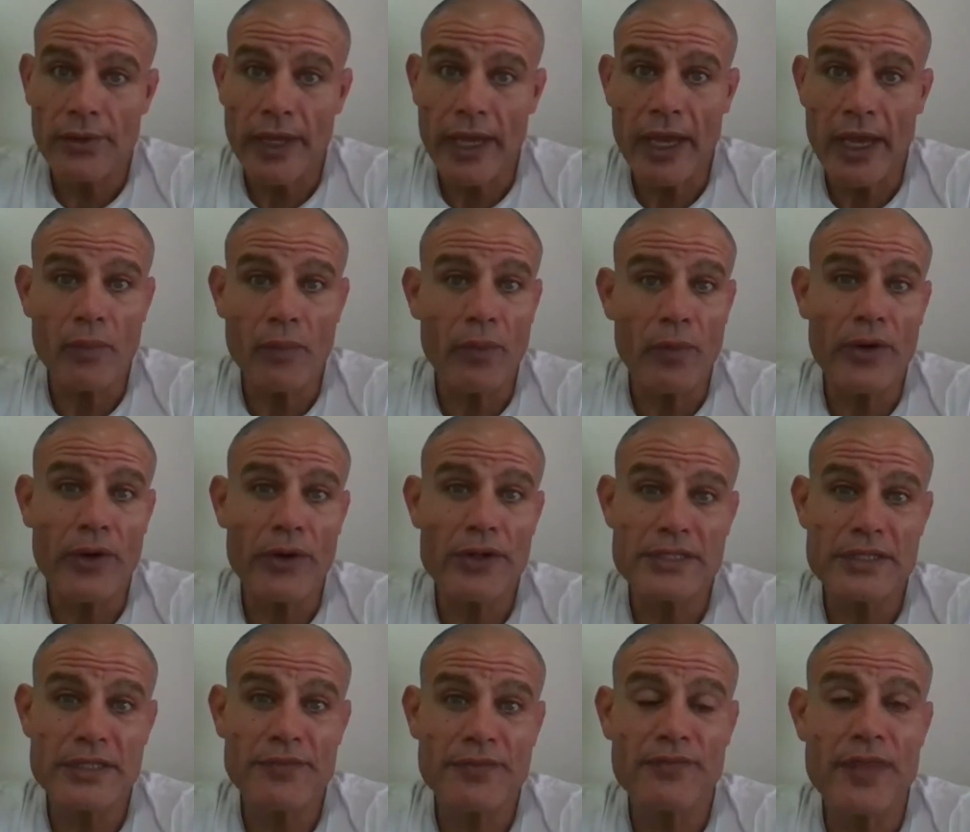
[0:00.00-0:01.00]
Okay,
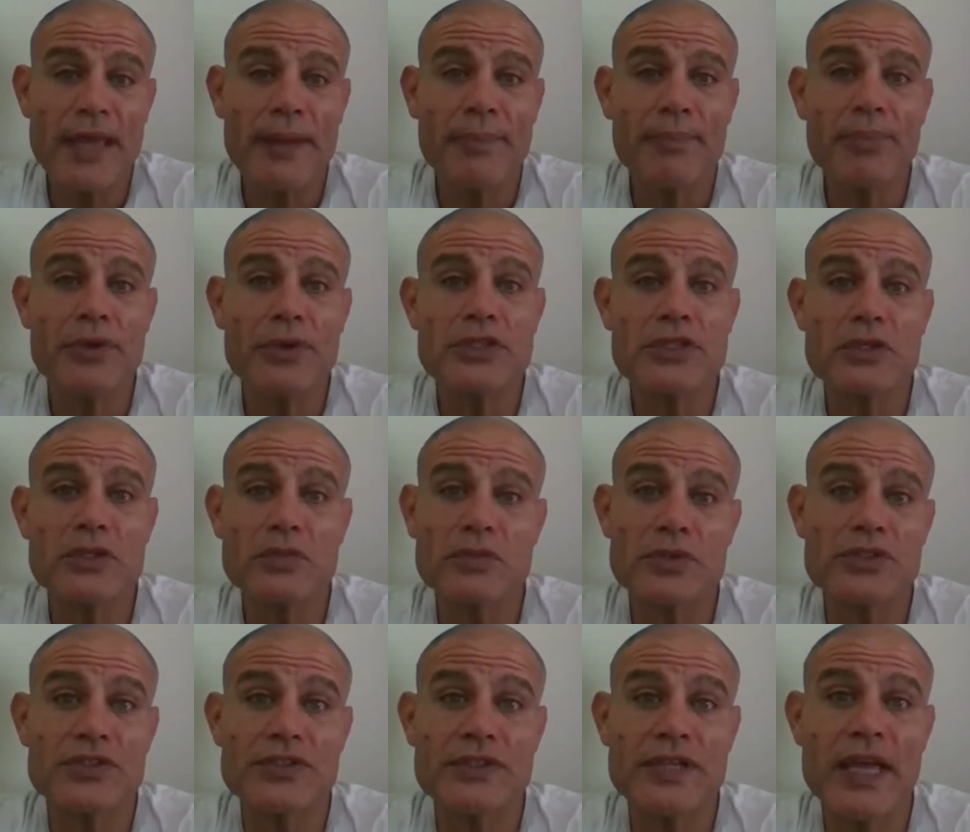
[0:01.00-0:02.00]
whereas if that
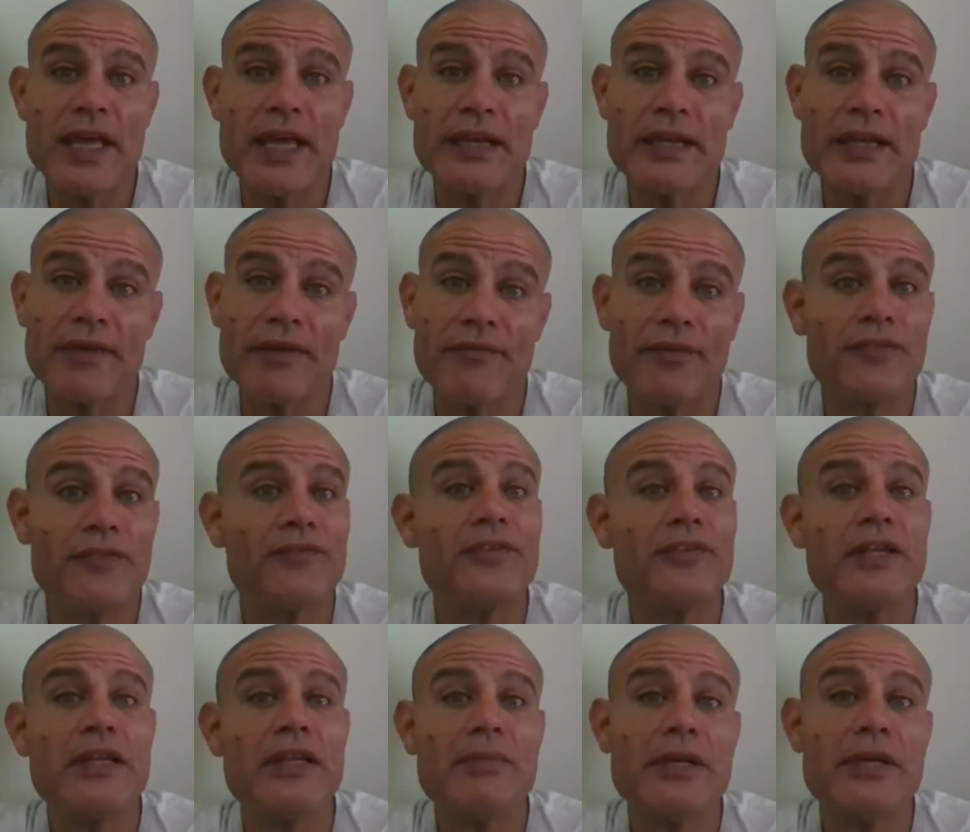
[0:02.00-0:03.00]
person was standing
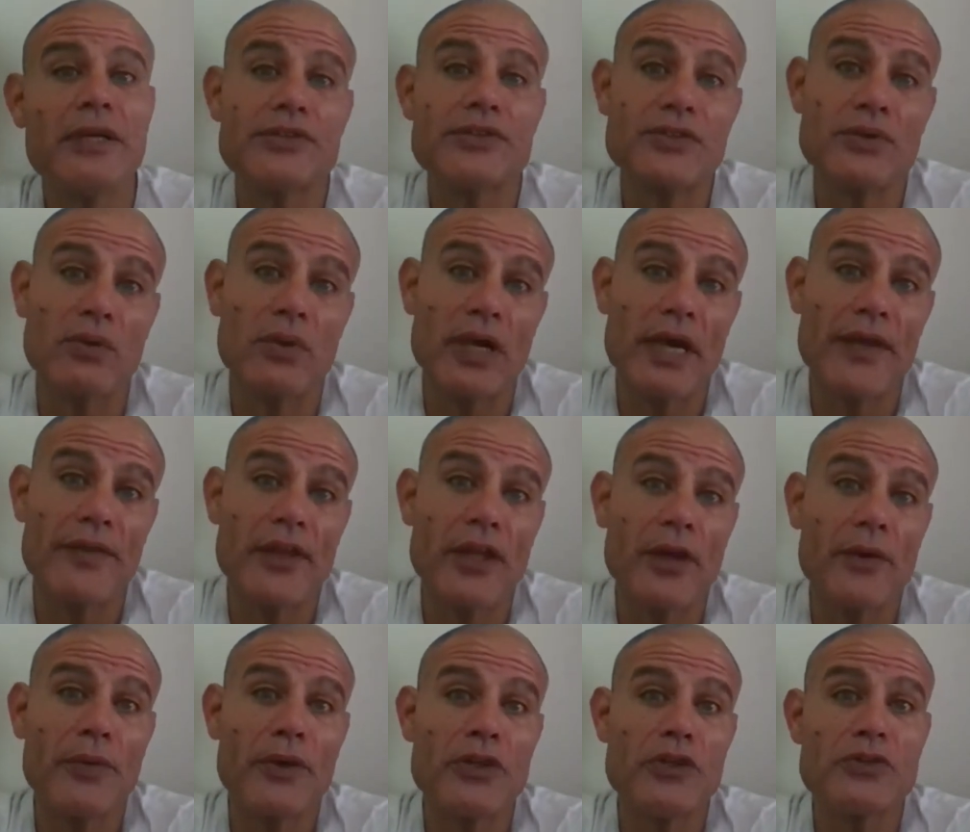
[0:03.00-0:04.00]
15 meters away
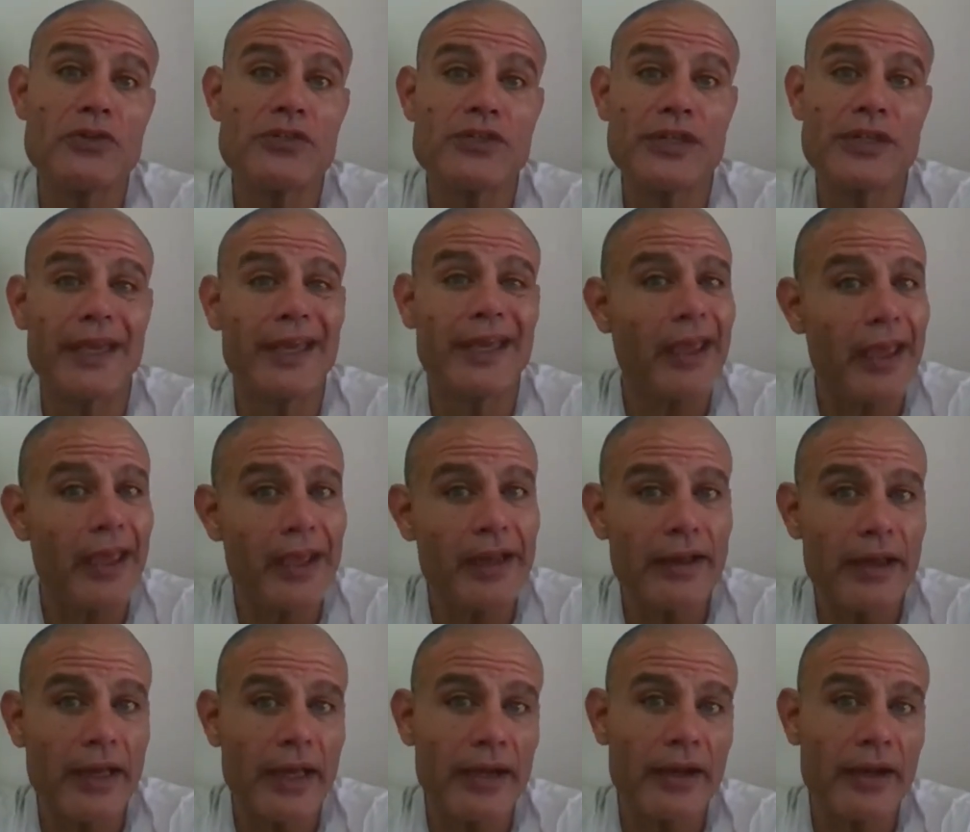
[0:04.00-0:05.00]
and they were using a
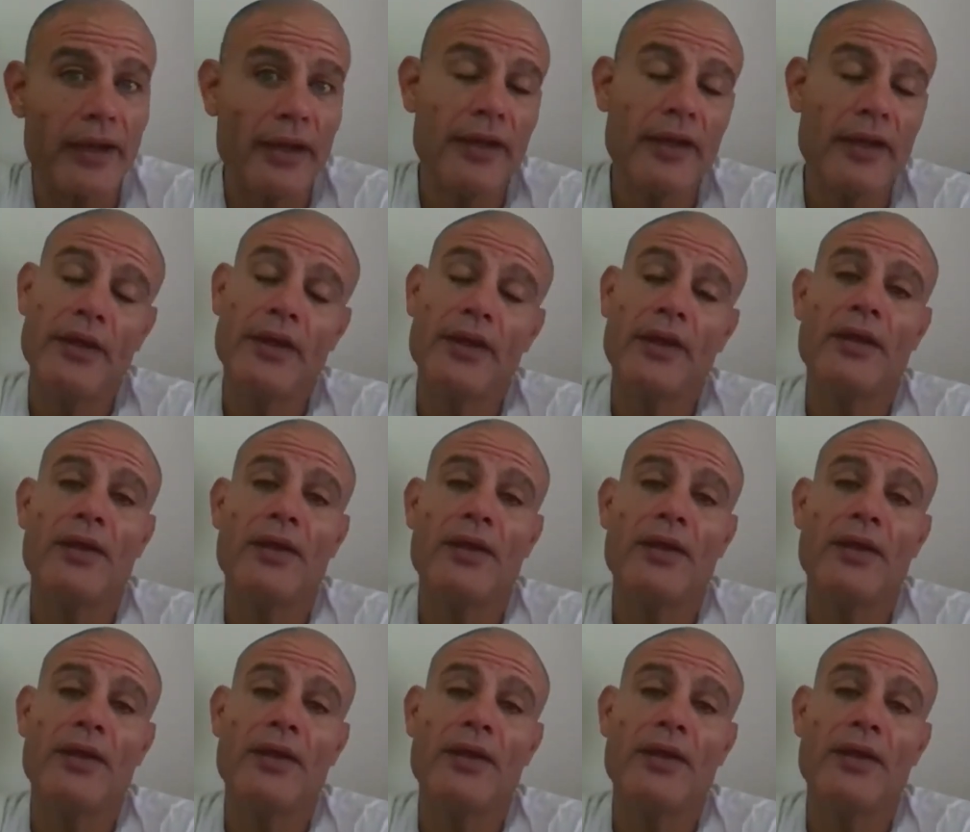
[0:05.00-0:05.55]
handgun,